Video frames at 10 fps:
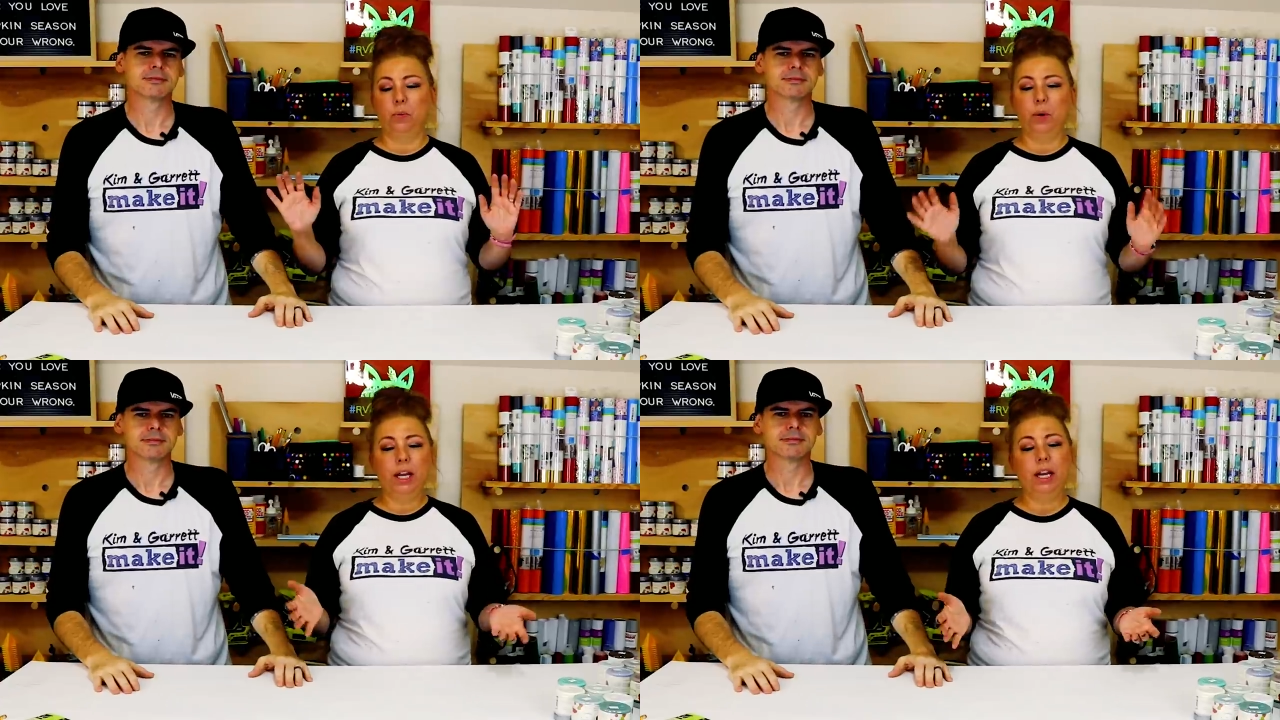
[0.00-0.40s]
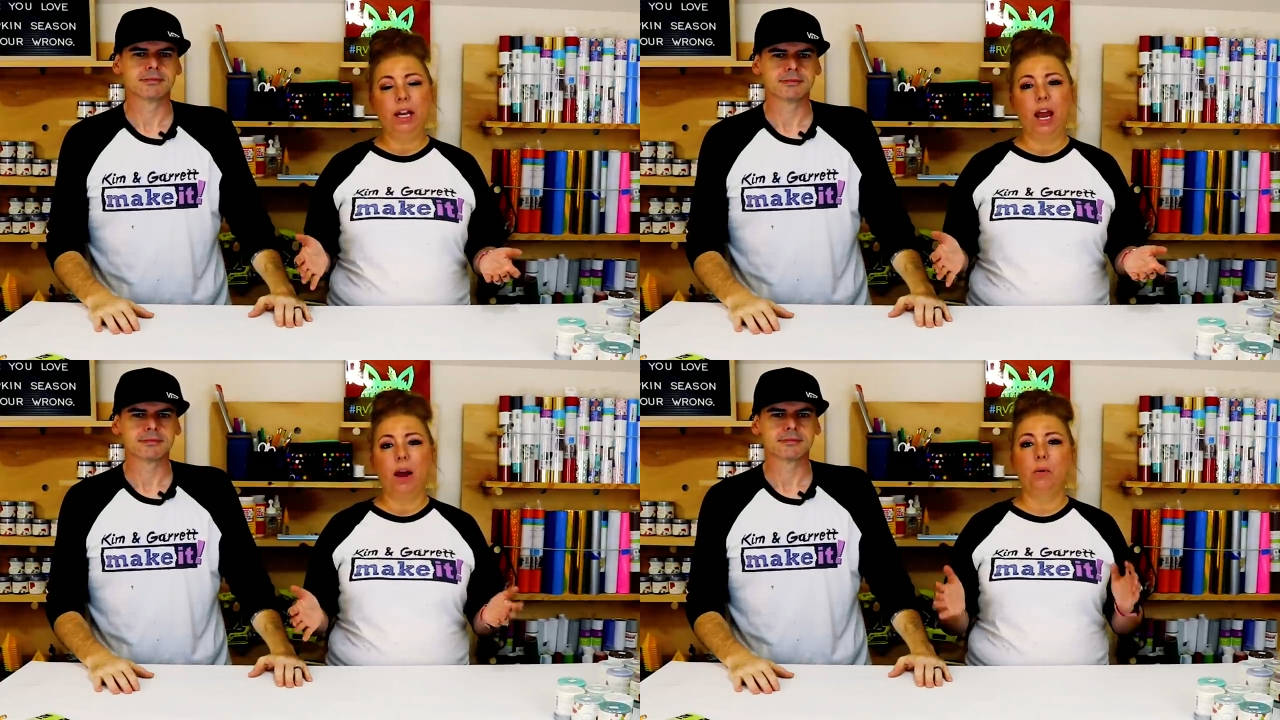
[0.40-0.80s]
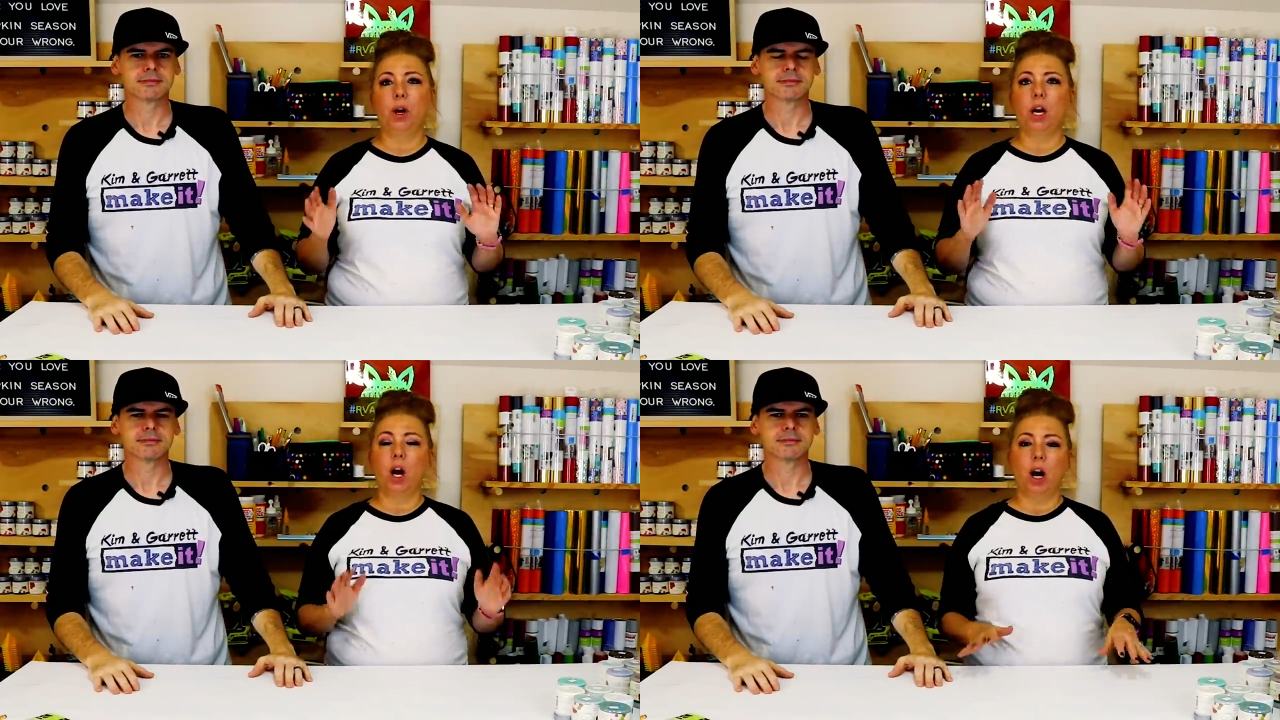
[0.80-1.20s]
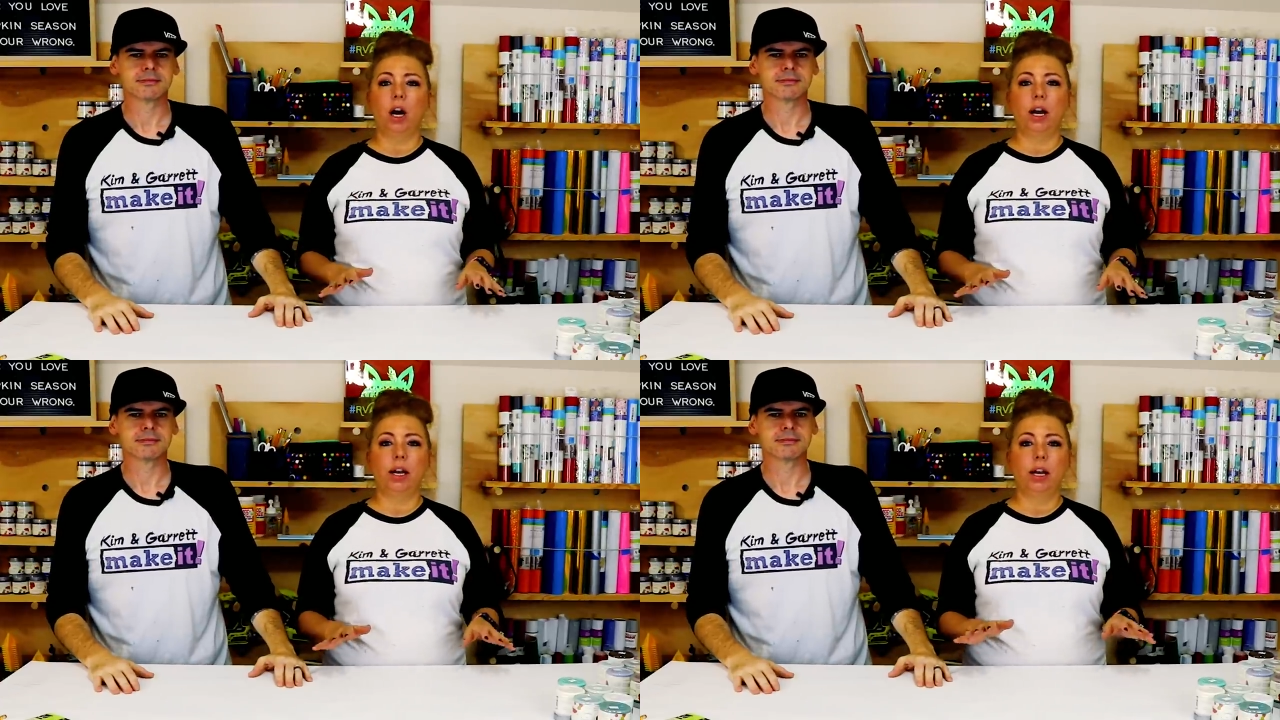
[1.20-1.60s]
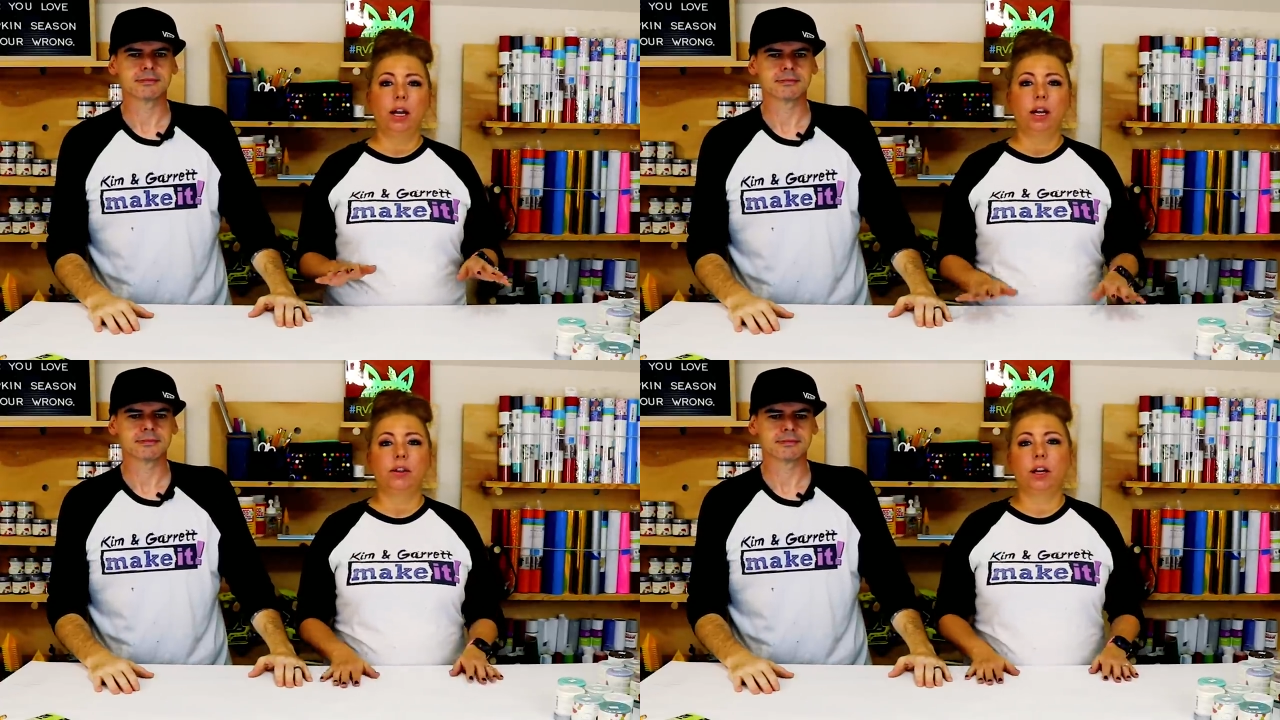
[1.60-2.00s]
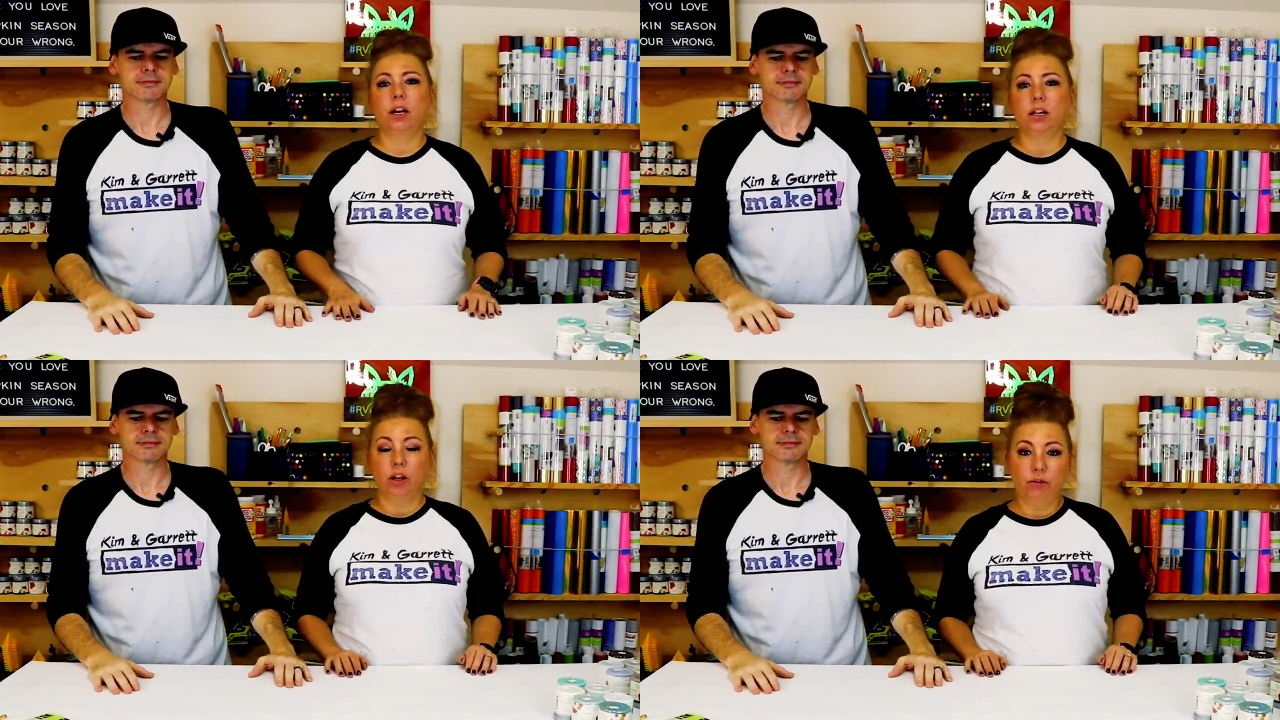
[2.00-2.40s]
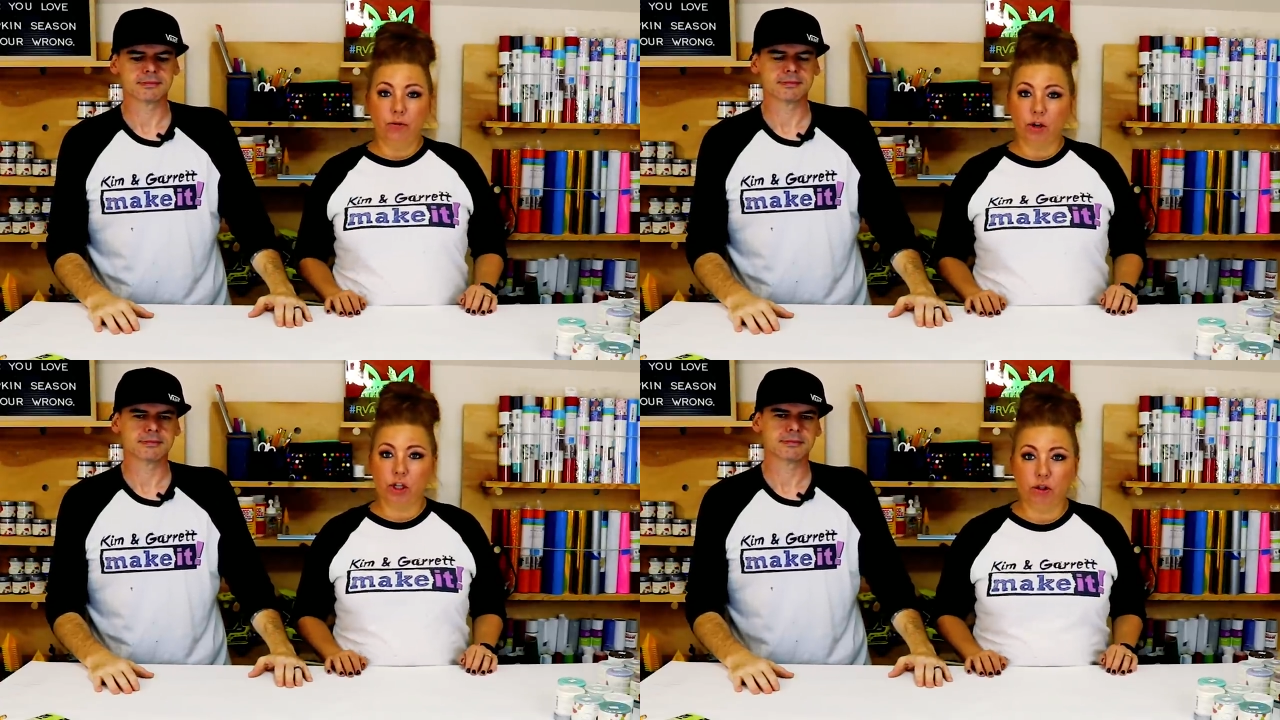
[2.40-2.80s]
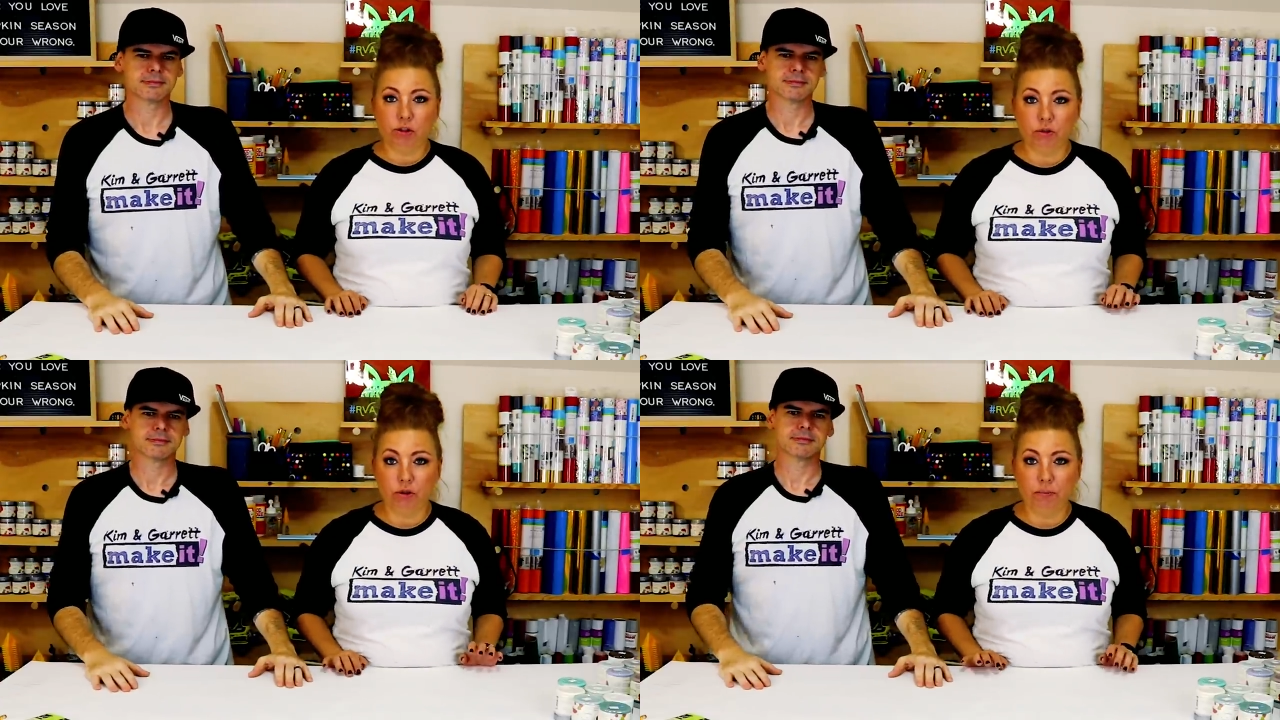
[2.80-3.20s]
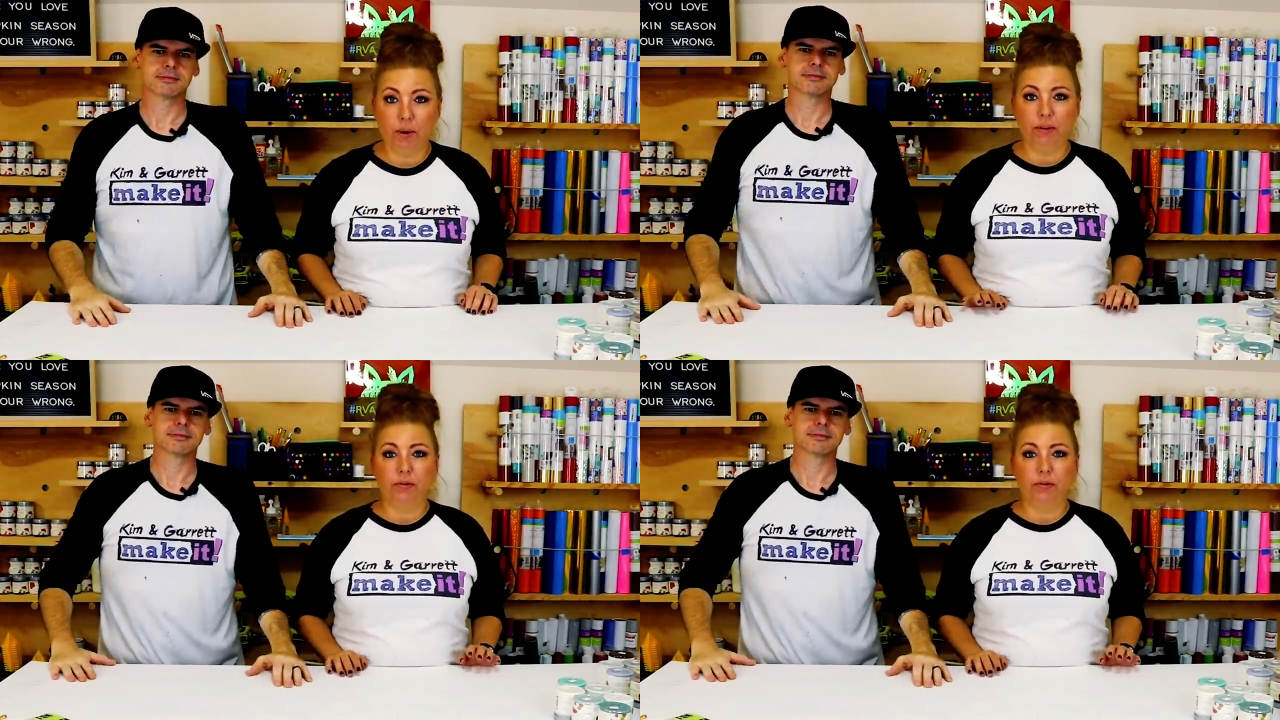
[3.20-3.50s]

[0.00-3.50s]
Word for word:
Speaker 1: We were on the Glowforge user group on